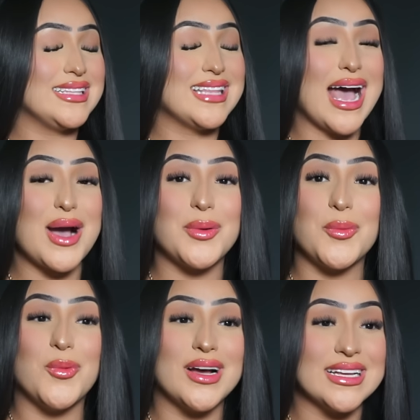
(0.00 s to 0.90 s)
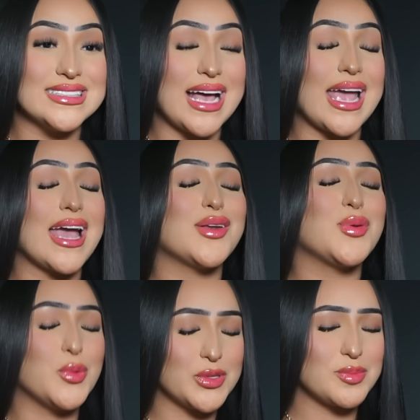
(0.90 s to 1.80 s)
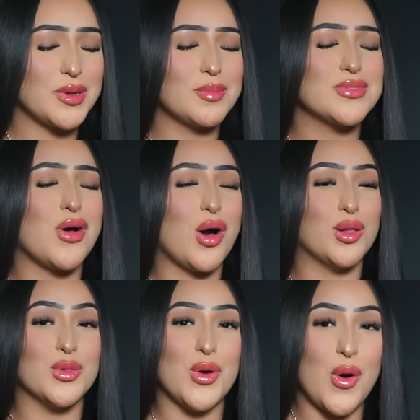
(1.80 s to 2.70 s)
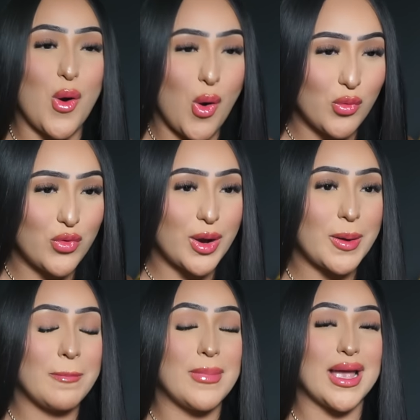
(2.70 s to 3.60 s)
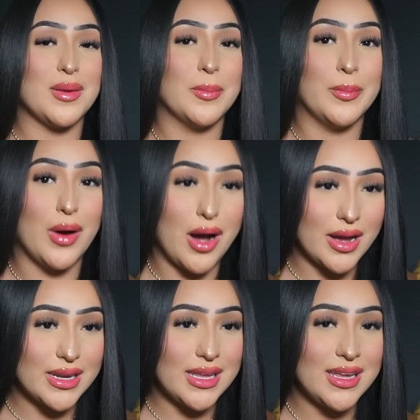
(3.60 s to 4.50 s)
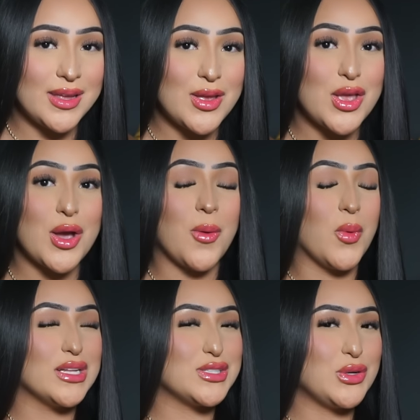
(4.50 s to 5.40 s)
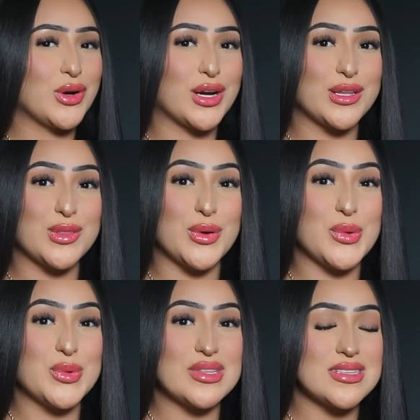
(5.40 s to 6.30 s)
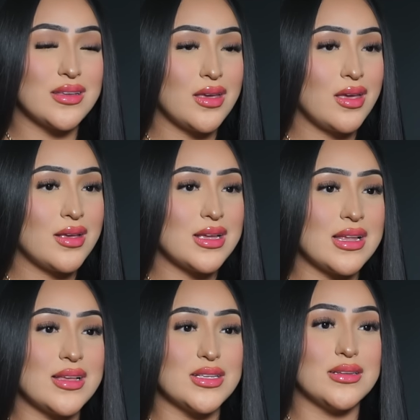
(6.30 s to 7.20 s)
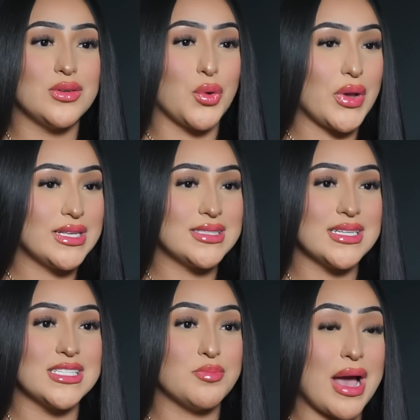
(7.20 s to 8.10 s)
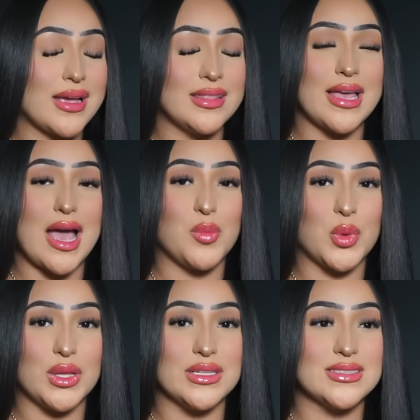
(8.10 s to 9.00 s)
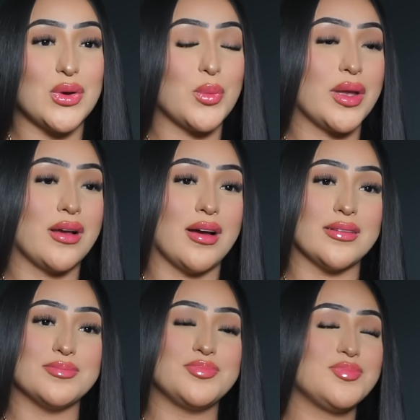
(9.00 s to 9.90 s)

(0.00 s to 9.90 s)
that was, I had goosebumps all over my body once you heard those noises back in the ambulance. Oh my god.